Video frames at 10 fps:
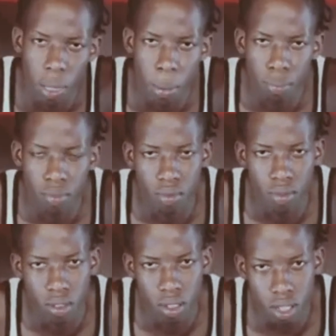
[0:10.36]
Ladies and
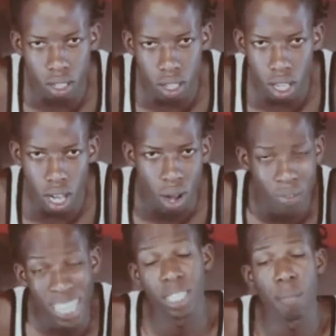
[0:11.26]
gentlemen,
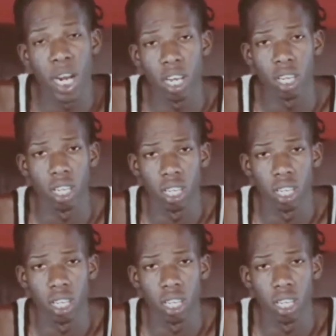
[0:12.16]
welcome to